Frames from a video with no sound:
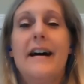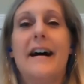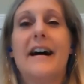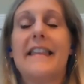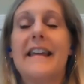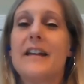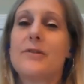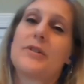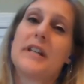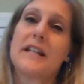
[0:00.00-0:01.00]
The
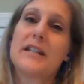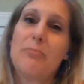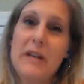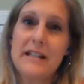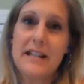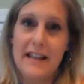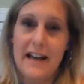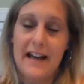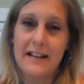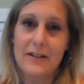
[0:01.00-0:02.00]
interesting spin to
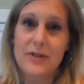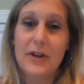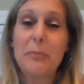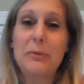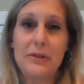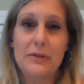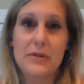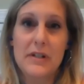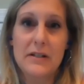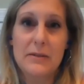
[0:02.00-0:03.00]
that, there's a couple
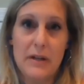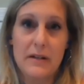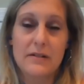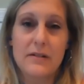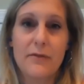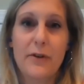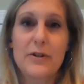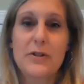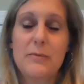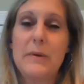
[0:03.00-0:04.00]
interesting spins.
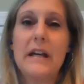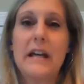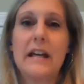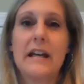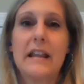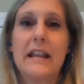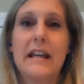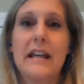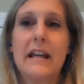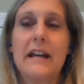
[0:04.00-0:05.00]
First being
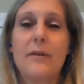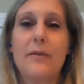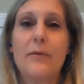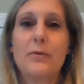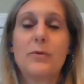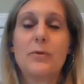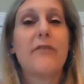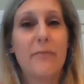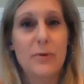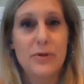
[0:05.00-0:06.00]
the
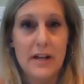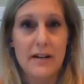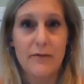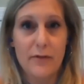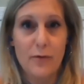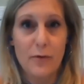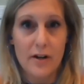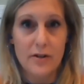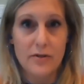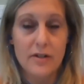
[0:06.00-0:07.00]
25% of the
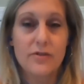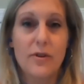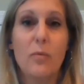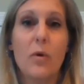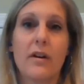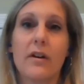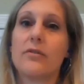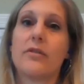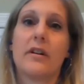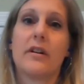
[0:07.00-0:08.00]
400, so
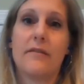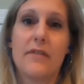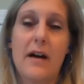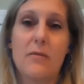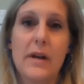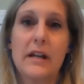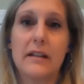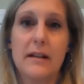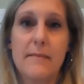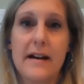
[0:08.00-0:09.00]
100 of that
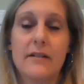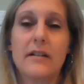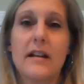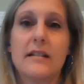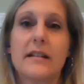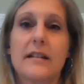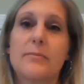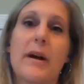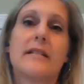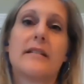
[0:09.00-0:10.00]
weekly amount is
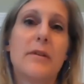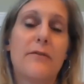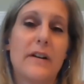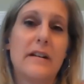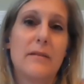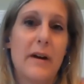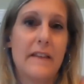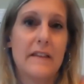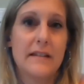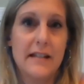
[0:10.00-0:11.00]
expected to be funded
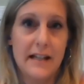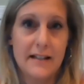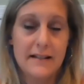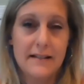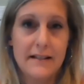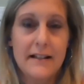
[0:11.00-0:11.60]
by the states.